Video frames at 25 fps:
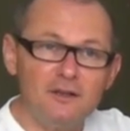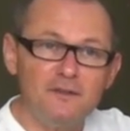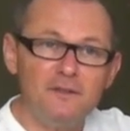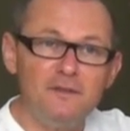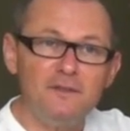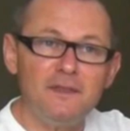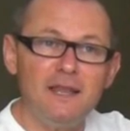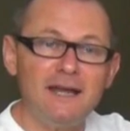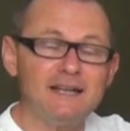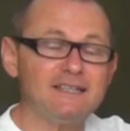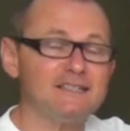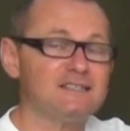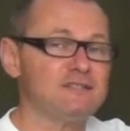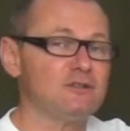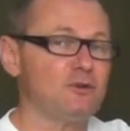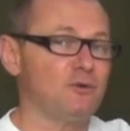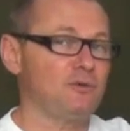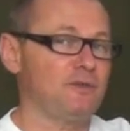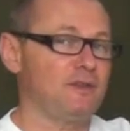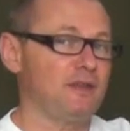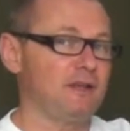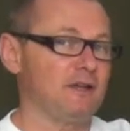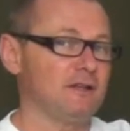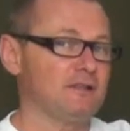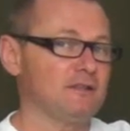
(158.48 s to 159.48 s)
next
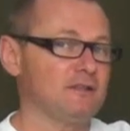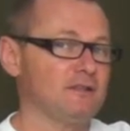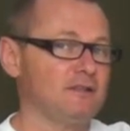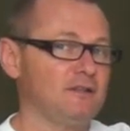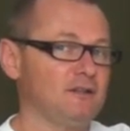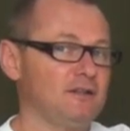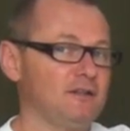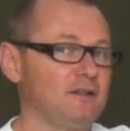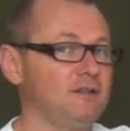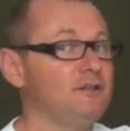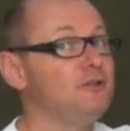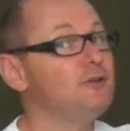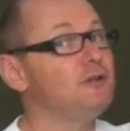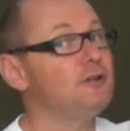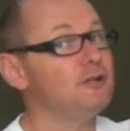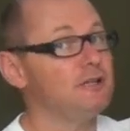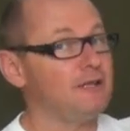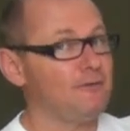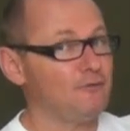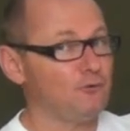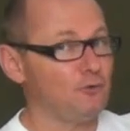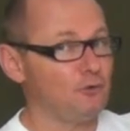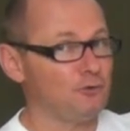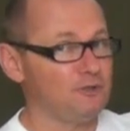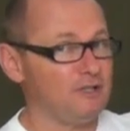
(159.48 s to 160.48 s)
note there, you could
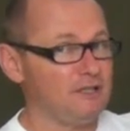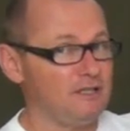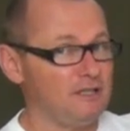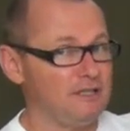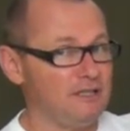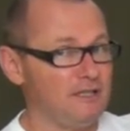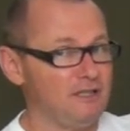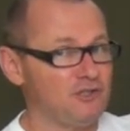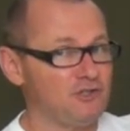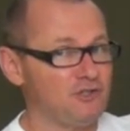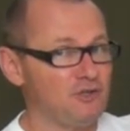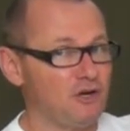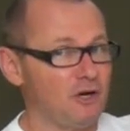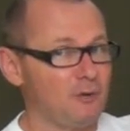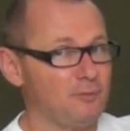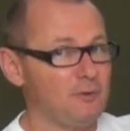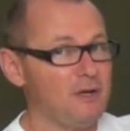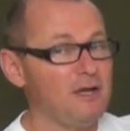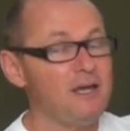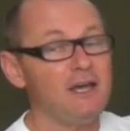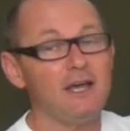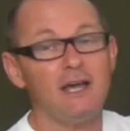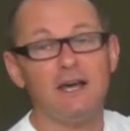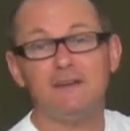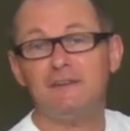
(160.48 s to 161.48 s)
have called it an A sharp,
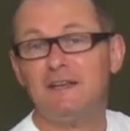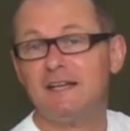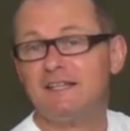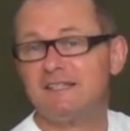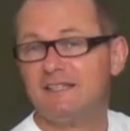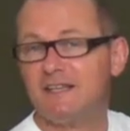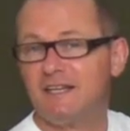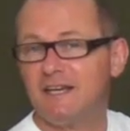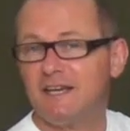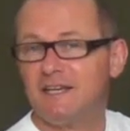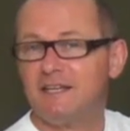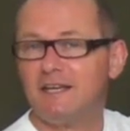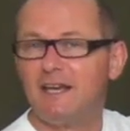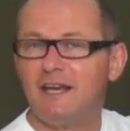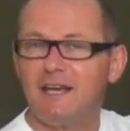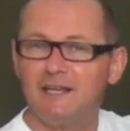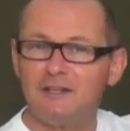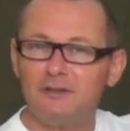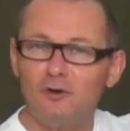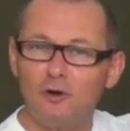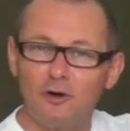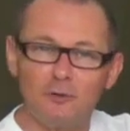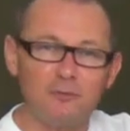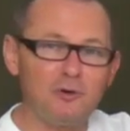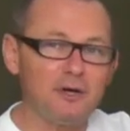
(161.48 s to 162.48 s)
and that's again
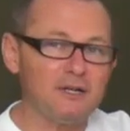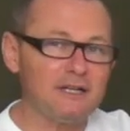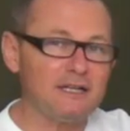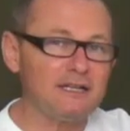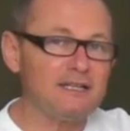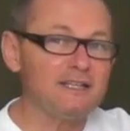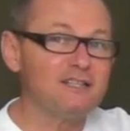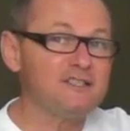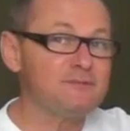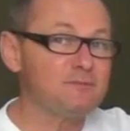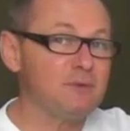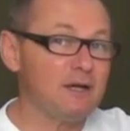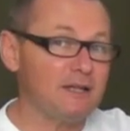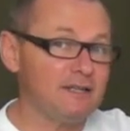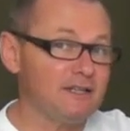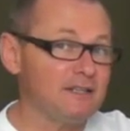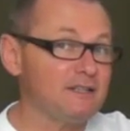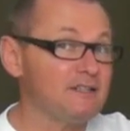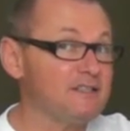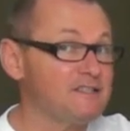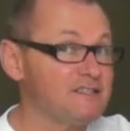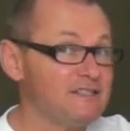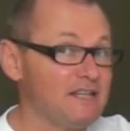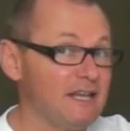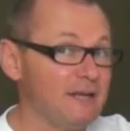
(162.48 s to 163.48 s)
enharmonically spelling
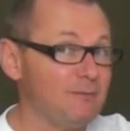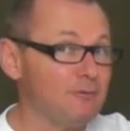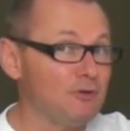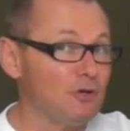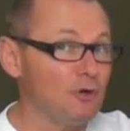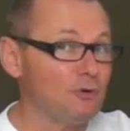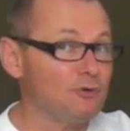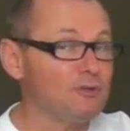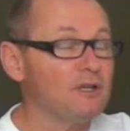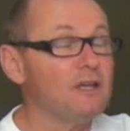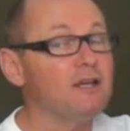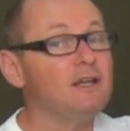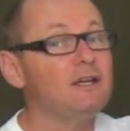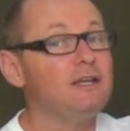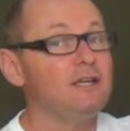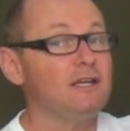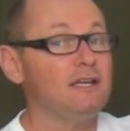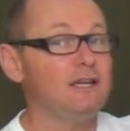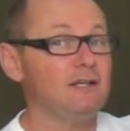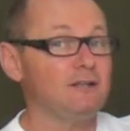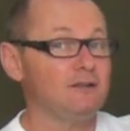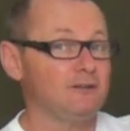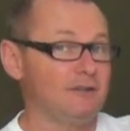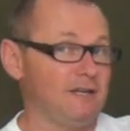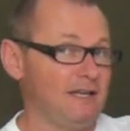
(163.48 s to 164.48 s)
the same note,
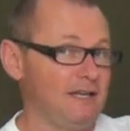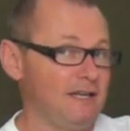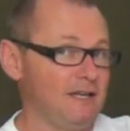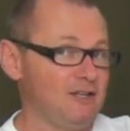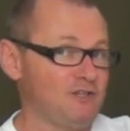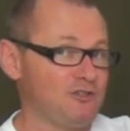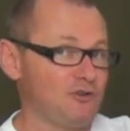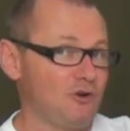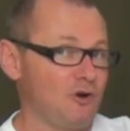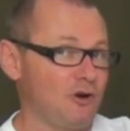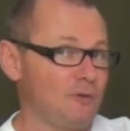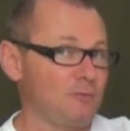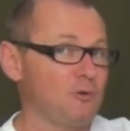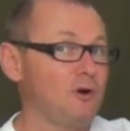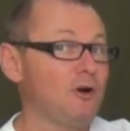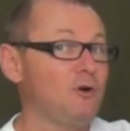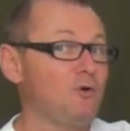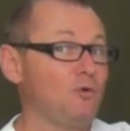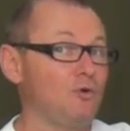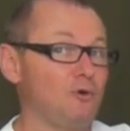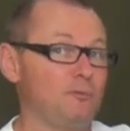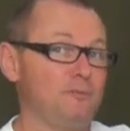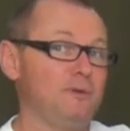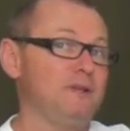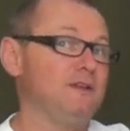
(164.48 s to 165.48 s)
either A sharp
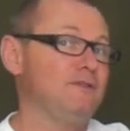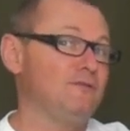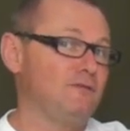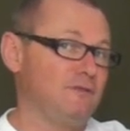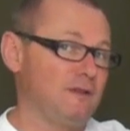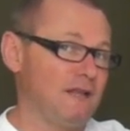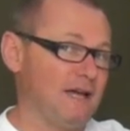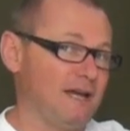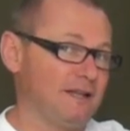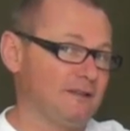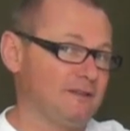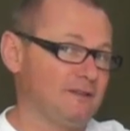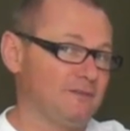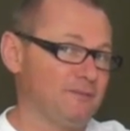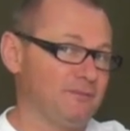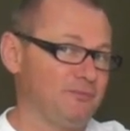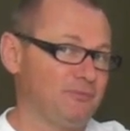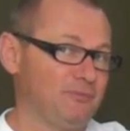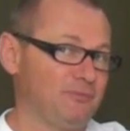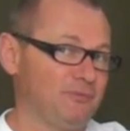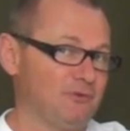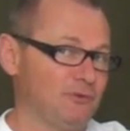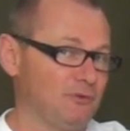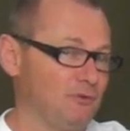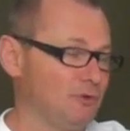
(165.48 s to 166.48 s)
or B flat.
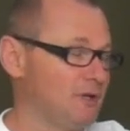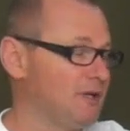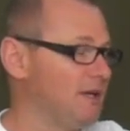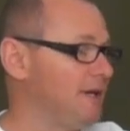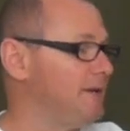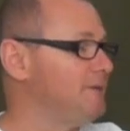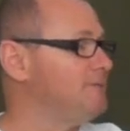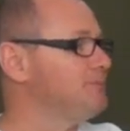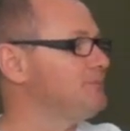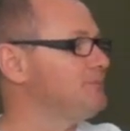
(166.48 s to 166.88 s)
Okay.